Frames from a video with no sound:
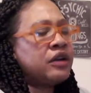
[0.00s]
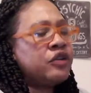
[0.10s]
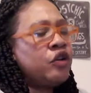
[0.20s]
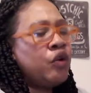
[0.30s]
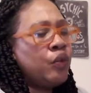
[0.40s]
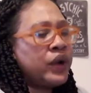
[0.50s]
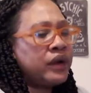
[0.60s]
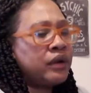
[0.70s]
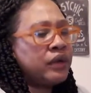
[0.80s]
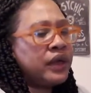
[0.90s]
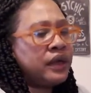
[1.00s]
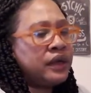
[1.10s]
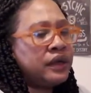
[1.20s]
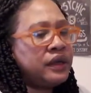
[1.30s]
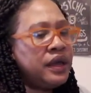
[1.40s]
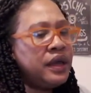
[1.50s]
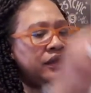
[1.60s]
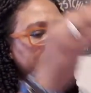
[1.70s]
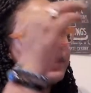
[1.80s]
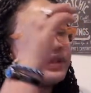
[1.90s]
of nowhere, okay?
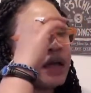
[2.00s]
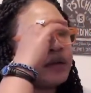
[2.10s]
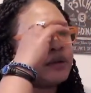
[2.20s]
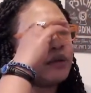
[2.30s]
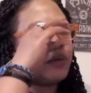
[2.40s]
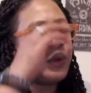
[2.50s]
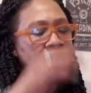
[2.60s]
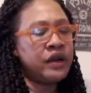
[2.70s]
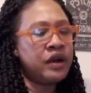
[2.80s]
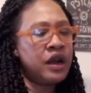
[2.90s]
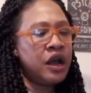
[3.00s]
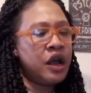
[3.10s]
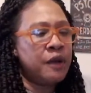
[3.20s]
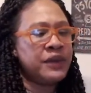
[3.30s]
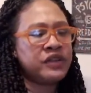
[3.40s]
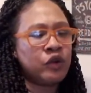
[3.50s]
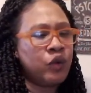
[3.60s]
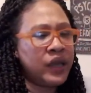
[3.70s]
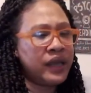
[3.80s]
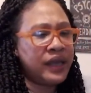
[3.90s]
This is out of nowhere. It's a
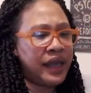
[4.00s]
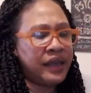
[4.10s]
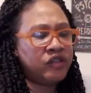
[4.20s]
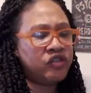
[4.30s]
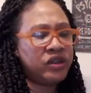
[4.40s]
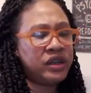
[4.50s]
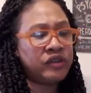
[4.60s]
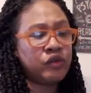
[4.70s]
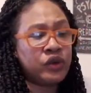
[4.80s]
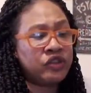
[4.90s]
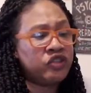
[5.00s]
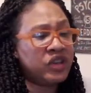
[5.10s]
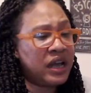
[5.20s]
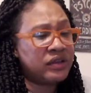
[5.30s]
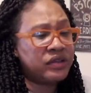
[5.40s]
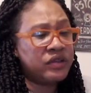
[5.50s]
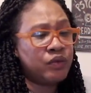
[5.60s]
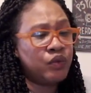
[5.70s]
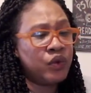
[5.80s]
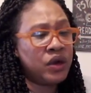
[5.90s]
quick action. It's going to shock
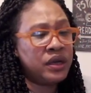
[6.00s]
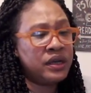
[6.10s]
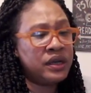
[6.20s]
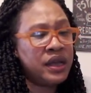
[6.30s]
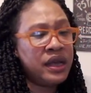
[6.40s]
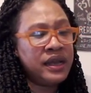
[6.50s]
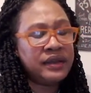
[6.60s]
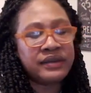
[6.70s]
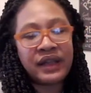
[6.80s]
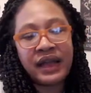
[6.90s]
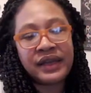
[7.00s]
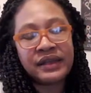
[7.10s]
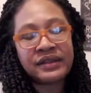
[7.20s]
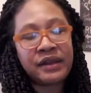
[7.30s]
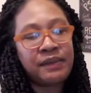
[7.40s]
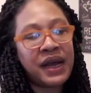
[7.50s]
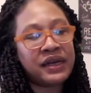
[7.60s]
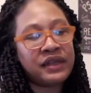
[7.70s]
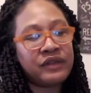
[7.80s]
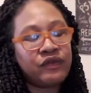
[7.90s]
someone. It's like
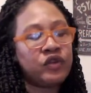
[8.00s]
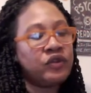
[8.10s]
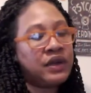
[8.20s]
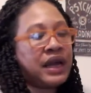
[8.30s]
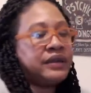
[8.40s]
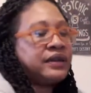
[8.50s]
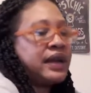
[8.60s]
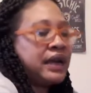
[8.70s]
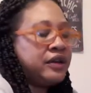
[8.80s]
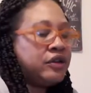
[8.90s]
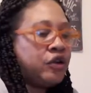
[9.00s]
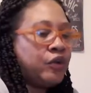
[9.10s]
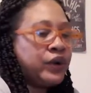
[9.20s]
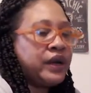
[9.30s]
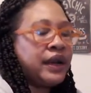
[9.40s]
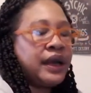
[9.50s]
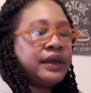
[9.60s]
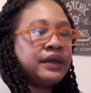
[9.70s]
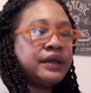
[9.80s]
somebody's realizing out of nowhere, like,